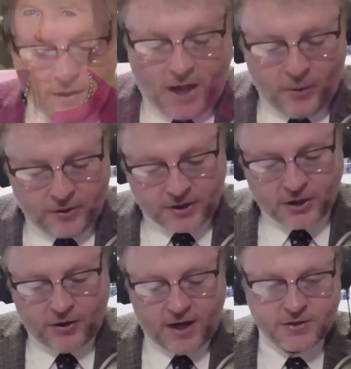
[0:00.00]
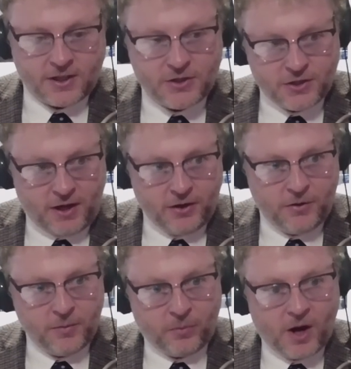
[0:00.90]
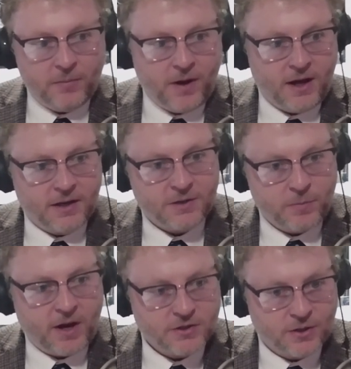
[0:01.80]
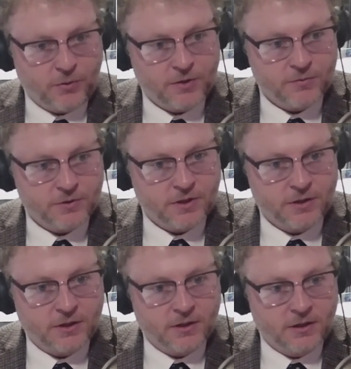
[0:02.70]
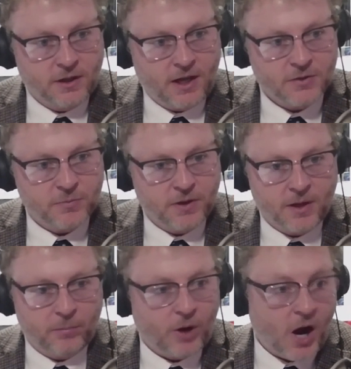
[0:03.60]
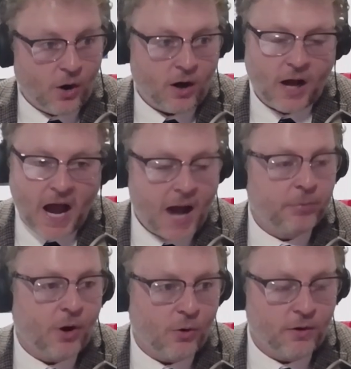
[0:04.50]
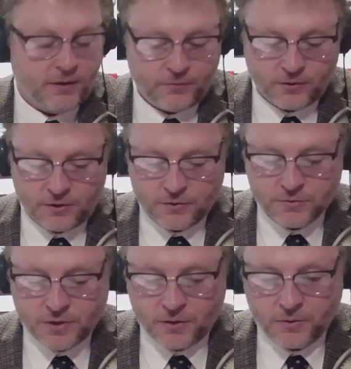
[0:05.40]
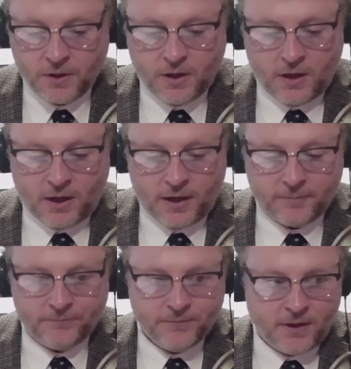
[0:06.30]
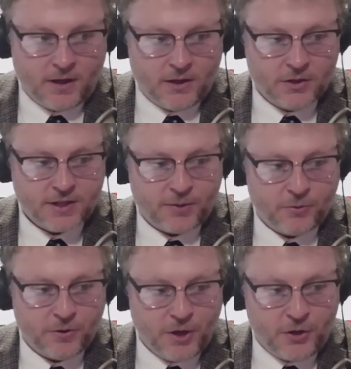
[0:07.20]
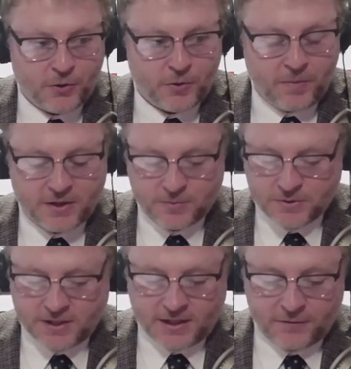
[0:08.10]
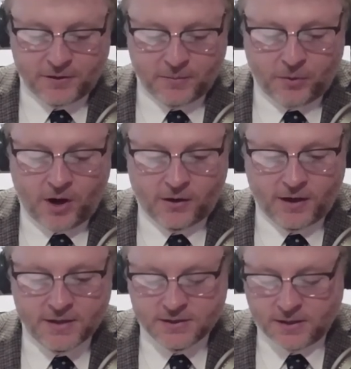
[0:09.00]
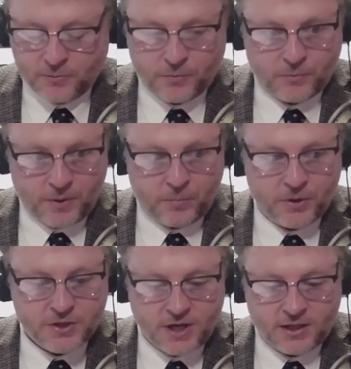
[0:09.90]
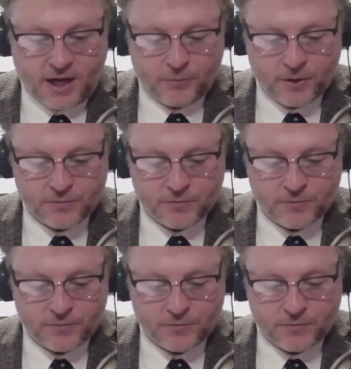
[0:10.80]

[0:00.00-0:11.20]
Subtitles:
I want to congratulate you. I know that broadband expansion in West Virginia has been a high priority for you. So looks like you're going to make some significant progress, and we appreciate that in West